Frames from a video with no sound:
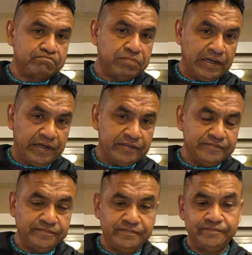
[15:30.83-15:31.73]
Probably not.
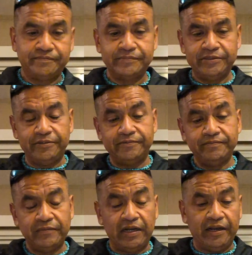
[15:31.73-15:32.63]
So
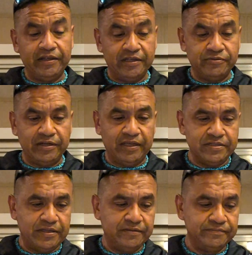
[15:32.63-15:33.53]
a lot of you guys
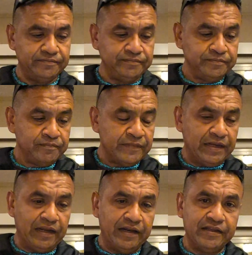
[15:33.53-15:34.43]
realize that.
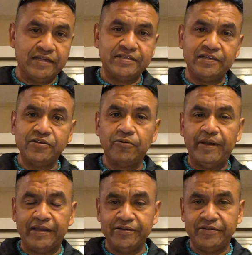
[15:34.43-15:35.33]
And a lot of you guys that did go
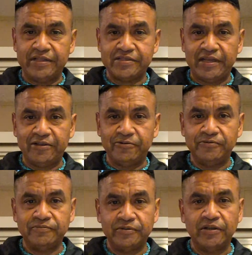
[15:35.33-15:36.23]
back into that cycle,
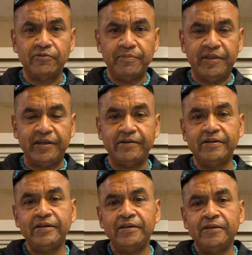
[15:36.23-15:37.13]
you're going to repeat
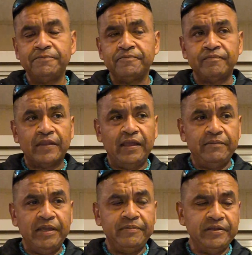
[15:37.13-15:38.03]
it. And
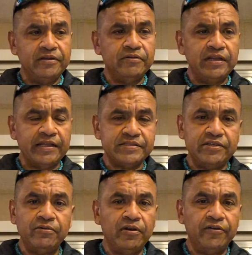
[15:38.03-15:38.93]
maybe, like I said,
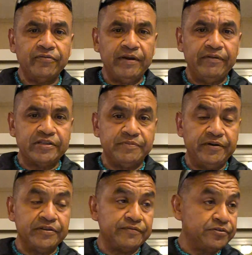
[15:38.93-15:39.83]
you'll learn from every
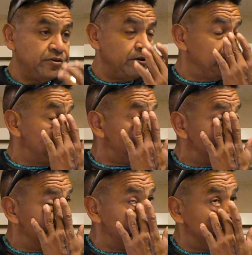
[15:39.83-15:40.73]
experience for sure. You'll
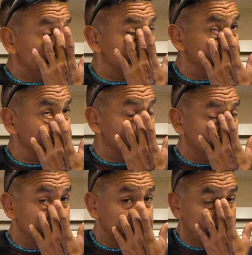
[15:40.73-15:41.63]
definitely learn that.
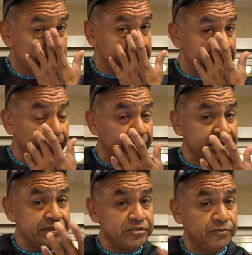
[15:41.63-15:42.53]
I'm not going
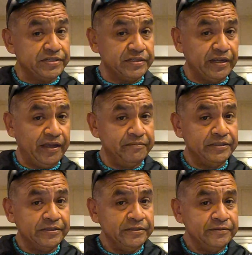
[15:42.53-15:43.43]
to say it's a waste of time,
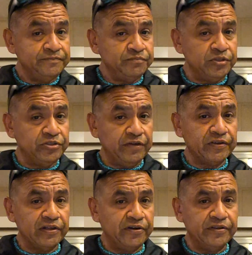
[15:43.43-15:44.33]
but you're
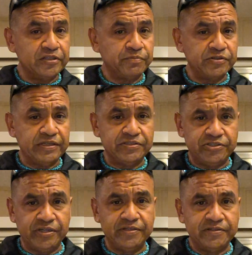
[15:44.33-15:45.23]
definitely going to learn that this person hasn't
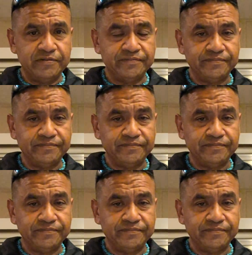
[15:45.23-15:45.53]
changed.